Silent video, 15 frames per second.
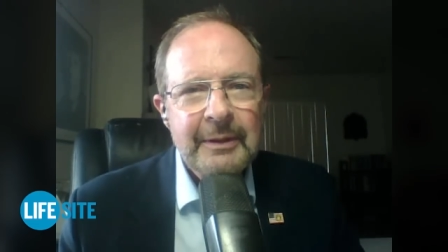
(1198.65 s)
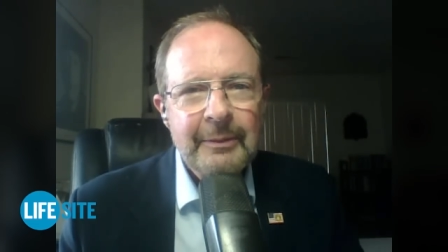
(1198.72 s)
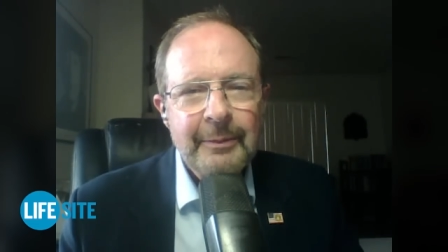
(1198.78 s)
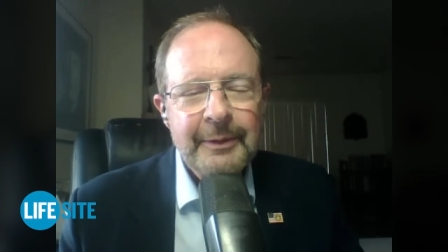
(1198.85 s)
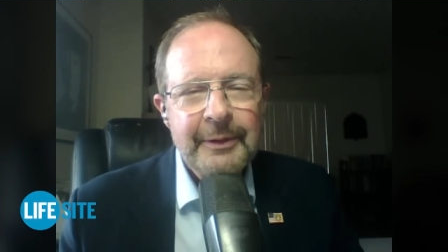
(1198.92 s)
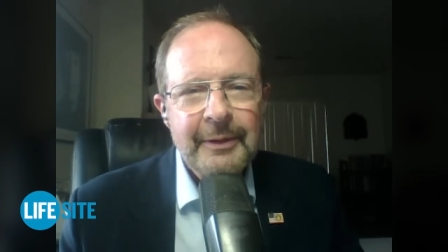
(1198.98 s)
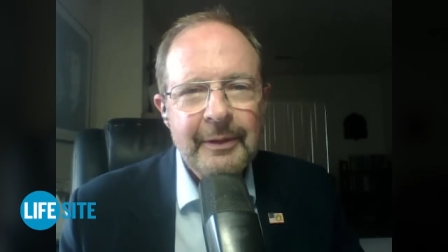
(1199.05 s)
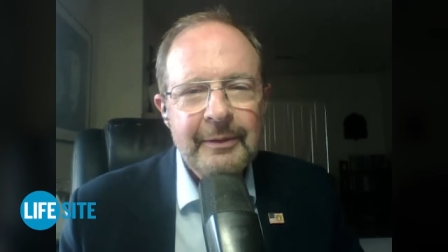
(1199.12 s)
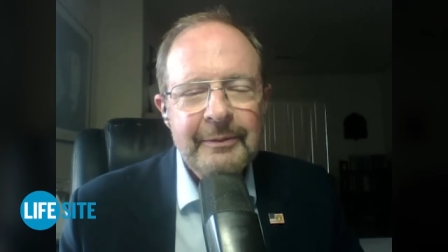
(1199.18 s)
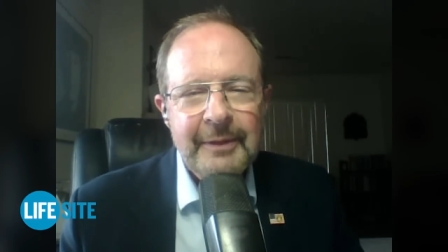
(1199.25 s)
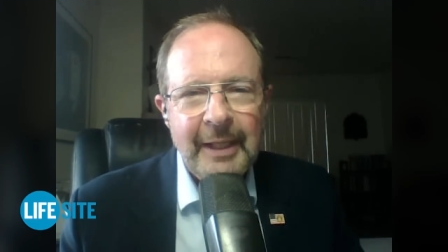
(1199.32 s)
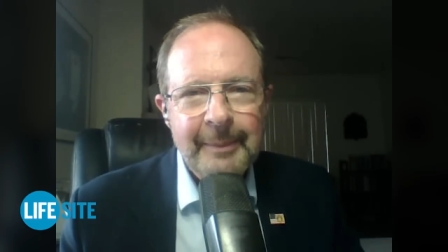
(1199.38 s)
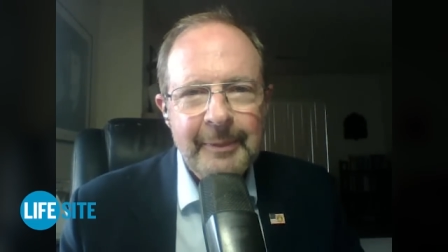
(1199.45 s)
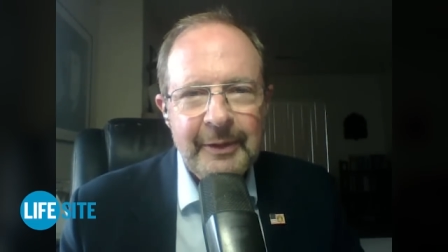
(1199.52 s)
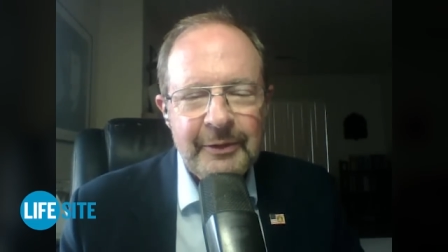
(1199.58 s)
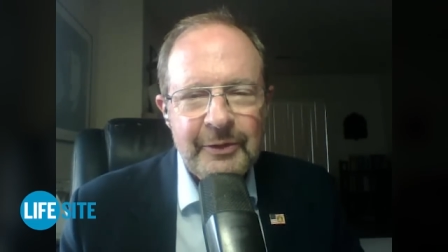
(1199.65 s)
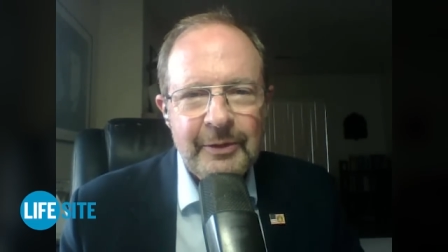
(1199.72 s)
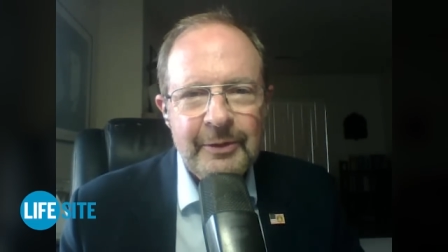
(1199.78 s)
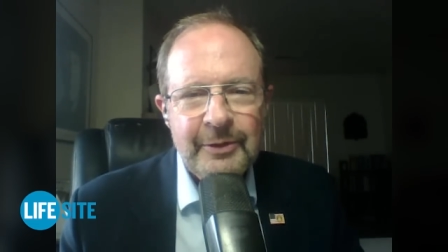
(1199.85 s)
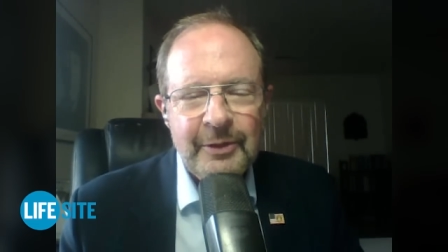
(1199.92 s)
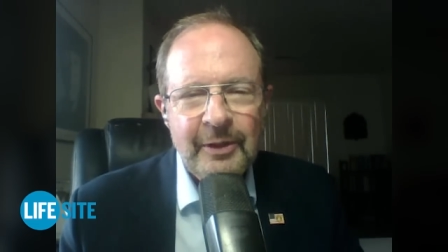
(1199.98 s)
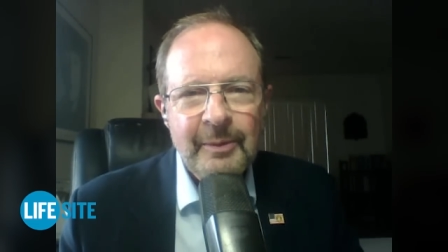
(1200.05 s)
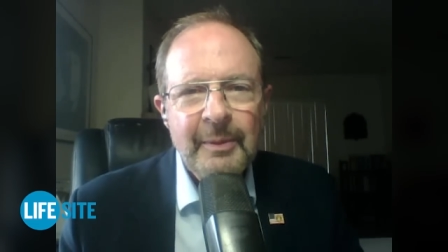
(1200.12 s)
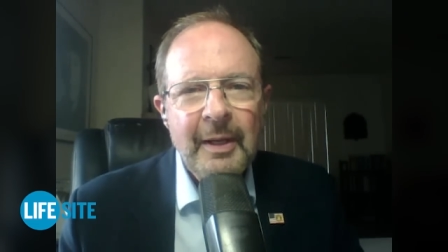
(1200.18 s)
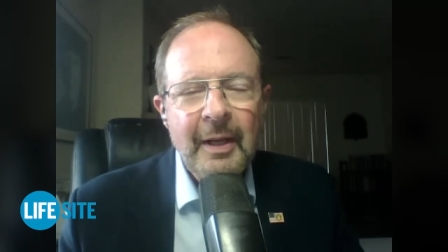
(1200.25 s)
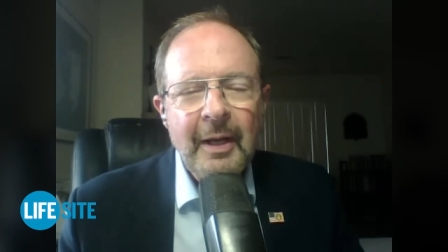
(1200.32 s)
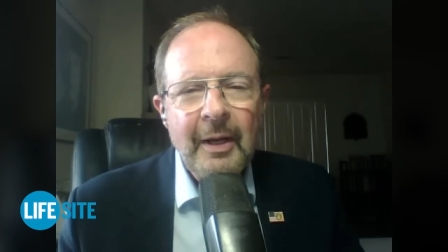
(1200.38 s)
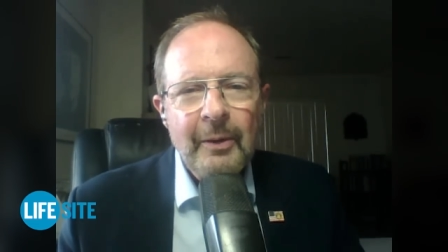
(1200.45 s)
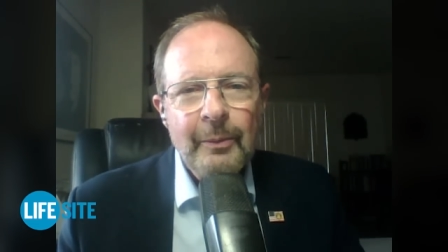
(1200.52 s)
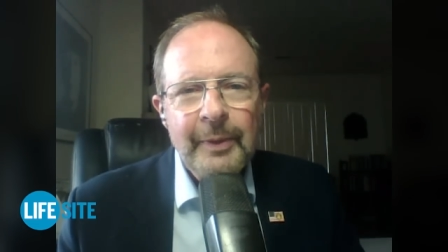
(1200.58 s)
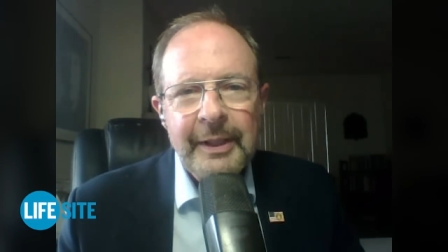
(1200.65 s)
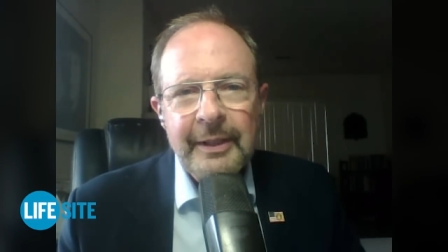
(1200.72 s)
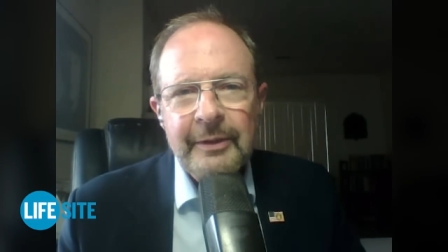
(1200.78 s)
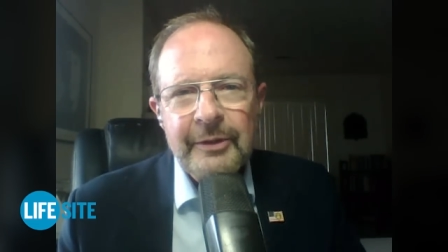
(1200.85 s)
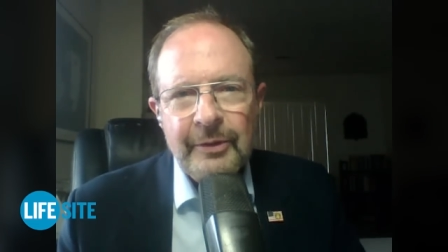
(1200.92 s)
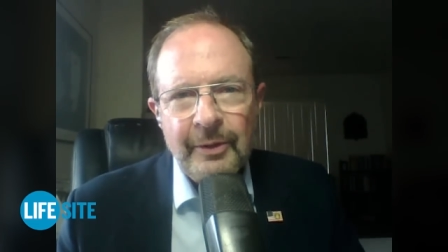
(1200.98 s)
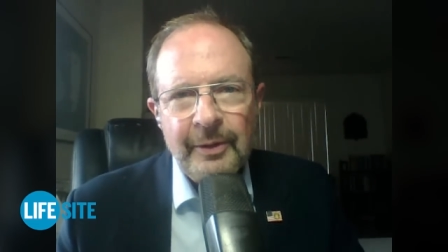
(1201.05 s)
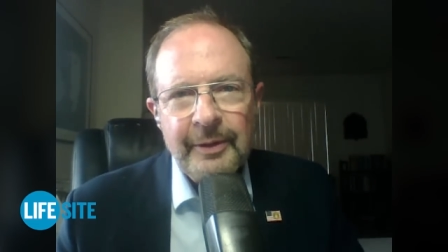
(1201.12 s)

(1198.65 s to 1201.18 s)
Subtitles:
when they're typing a search term, we could turn a